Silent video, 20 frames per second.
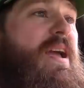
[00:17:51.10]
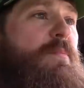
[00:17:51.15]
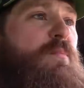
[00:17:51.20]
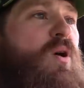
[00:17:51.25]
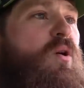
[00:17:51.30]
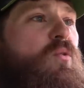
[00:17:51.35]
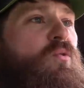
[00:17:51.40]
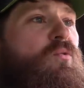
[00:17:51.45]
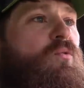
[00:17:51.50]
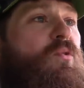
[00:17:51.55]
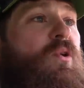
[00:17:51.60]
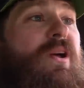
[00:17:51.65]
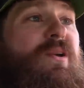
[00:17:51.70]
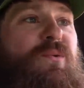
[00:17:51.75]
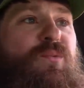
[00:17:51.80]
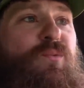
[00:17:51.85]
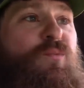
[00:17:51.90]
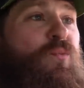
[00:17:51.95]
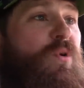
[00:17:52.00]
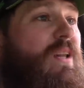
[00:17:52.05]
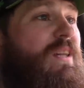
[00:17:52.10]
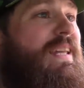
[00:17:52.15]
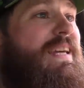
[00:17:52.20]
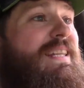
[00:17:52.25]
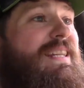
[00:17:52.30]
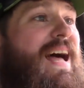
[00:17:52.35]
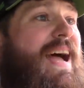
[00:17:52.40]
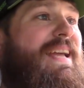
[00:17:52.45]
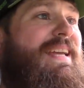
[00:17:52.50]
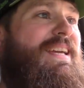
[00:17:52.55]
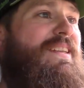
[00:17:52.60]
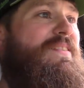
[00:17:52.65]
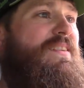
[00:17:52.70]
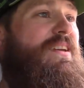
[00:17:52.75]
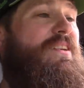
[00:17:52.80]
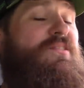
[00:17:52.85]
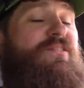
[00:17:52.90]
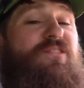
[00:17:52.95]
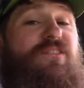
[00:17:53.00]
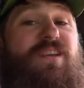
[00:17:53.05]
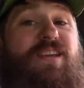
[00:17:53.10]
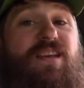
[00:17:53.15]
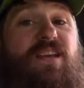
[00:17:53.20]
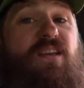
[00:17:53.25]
am really liking this.